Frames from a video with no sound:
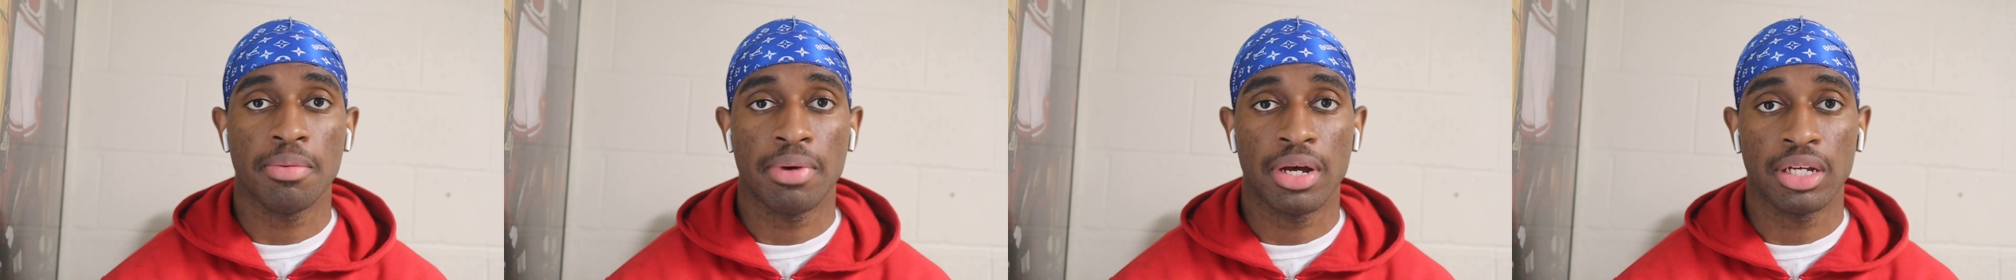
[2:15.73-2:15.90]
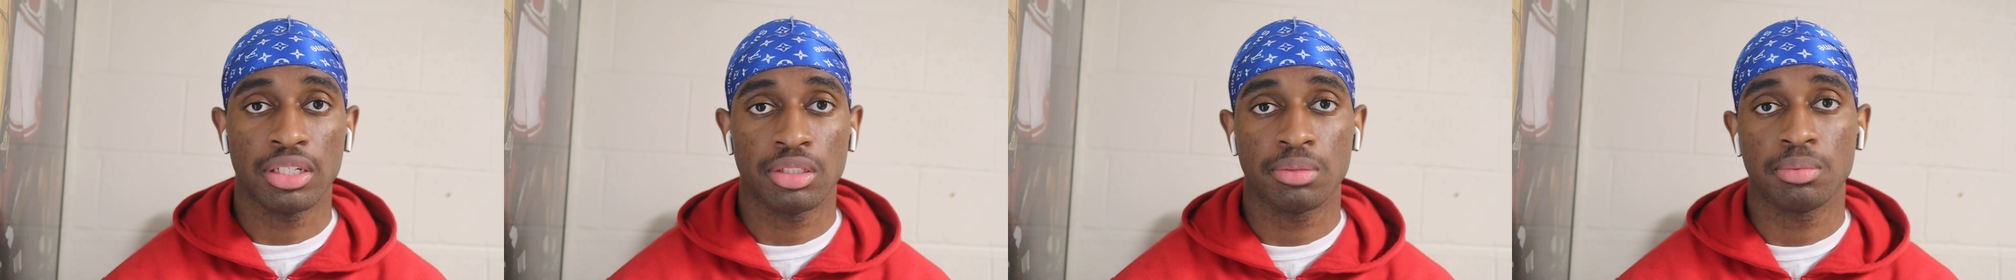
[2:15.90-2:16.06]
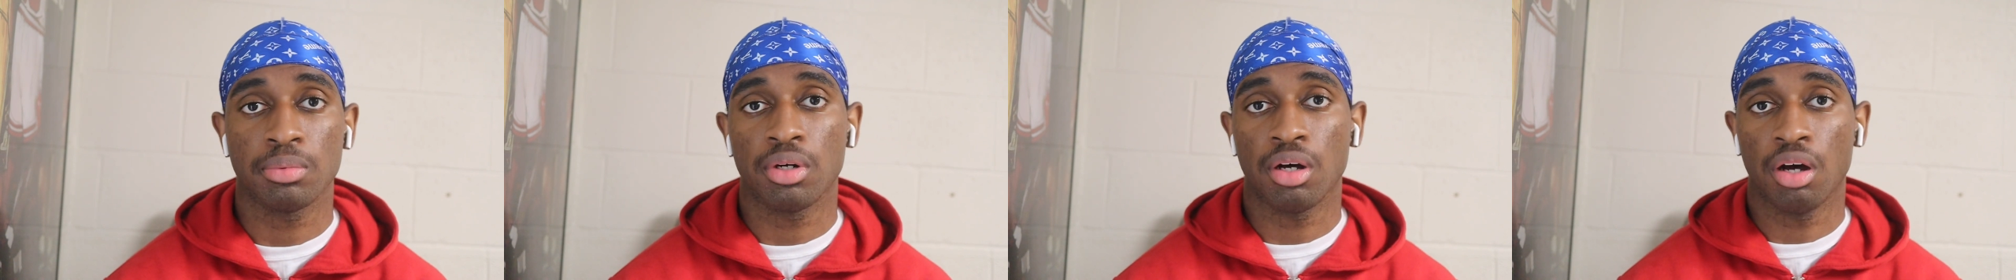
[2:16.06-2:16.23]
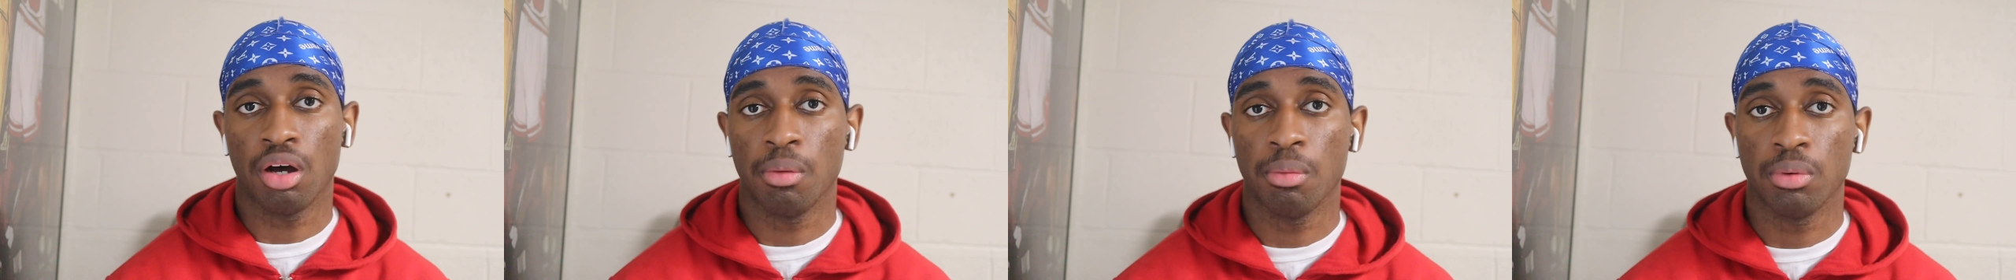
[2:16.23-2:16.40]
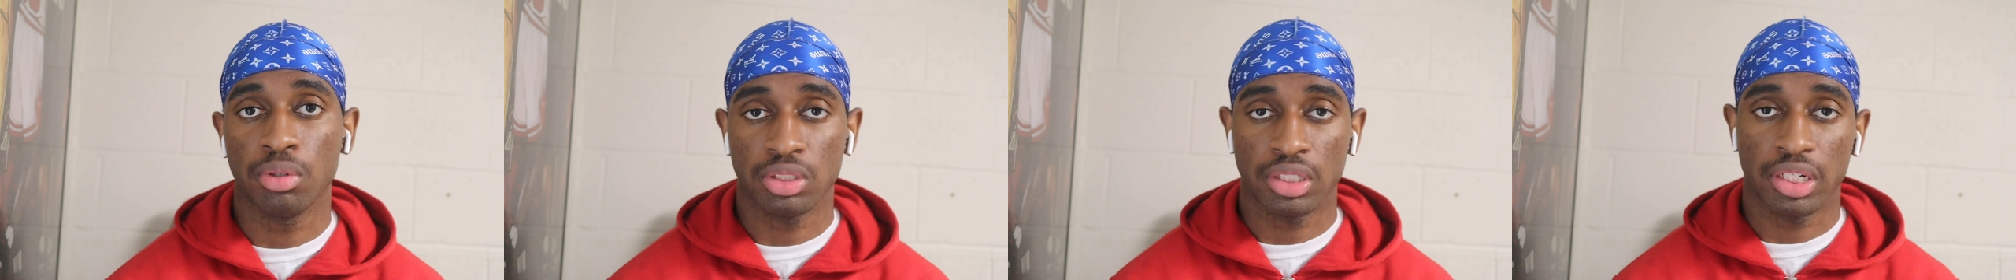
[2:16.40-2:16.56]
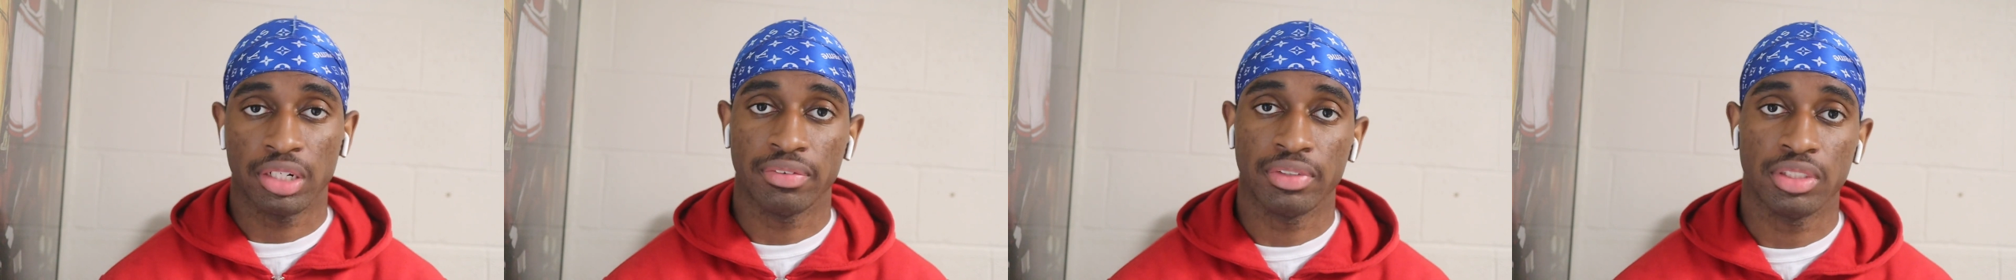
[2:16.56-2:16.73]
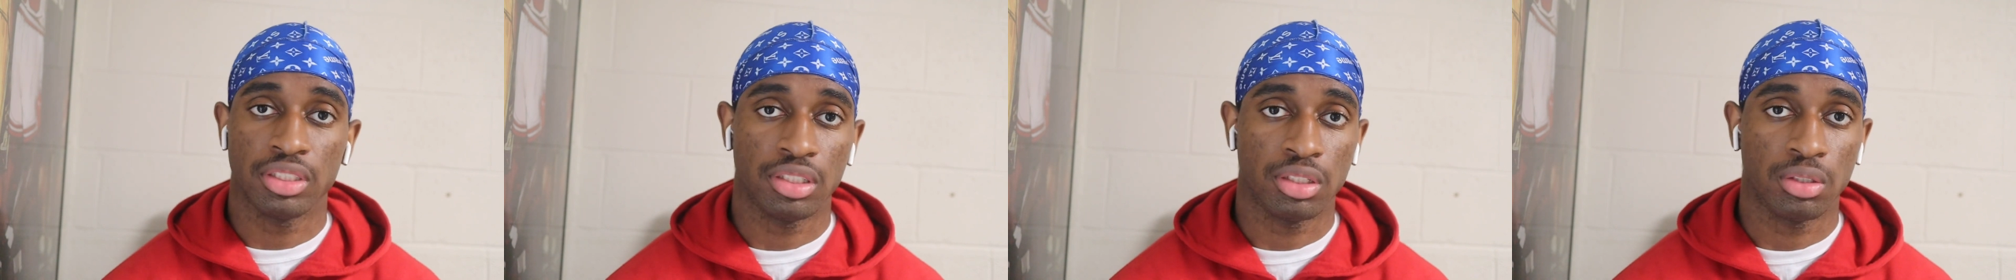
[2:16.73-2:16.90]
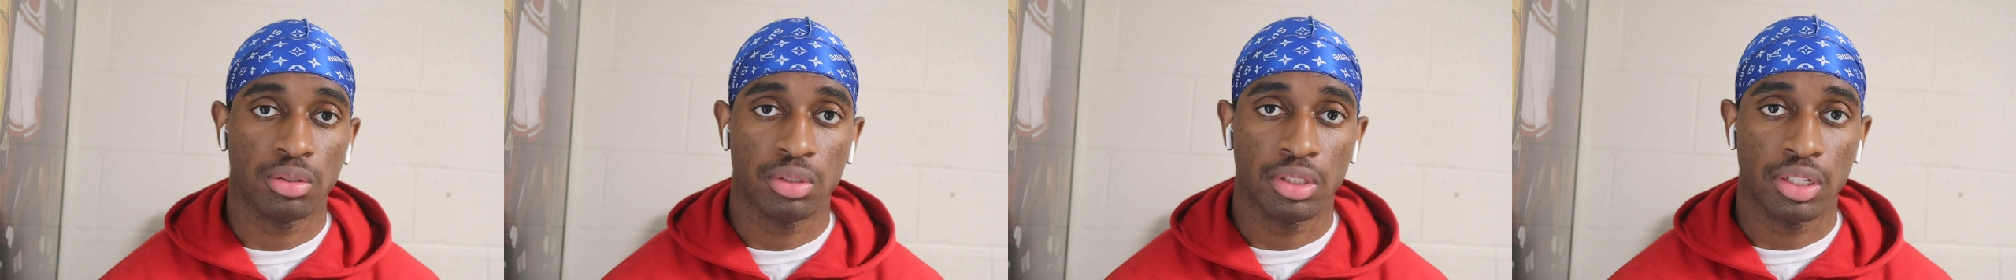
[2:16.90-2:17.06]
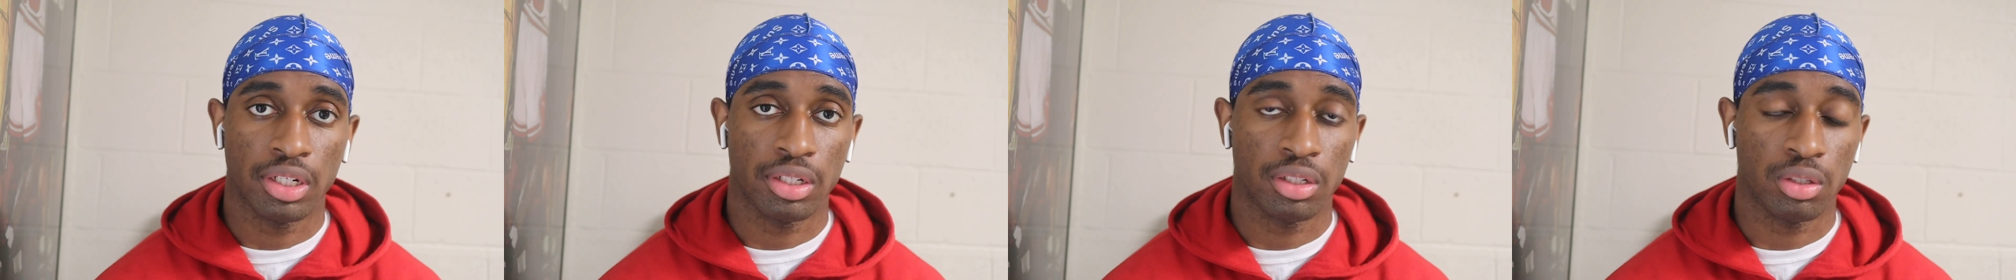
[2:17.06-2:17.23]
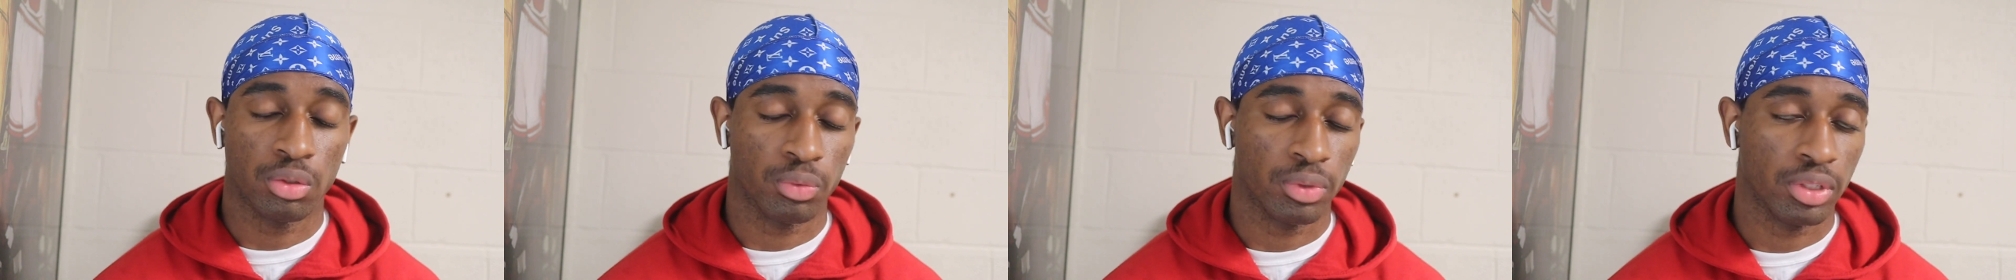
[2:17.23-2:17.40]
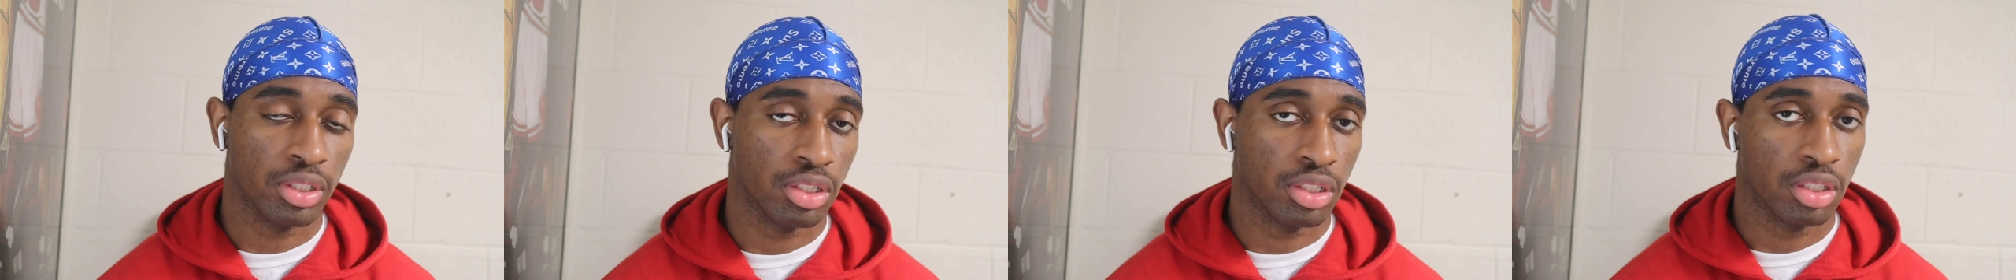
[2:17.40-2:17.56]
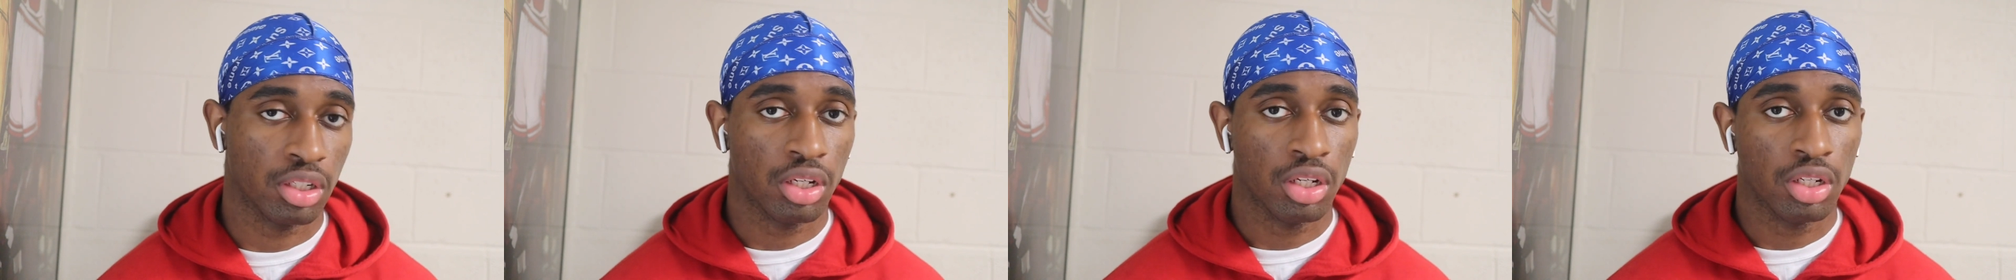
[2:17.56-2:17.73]
basketball almost every single day of the
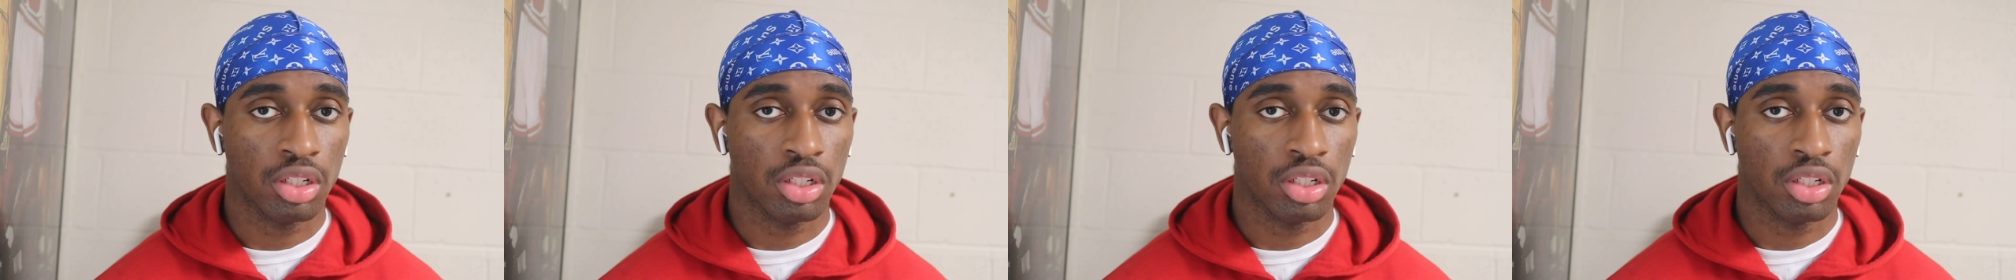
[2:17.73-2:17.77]
week,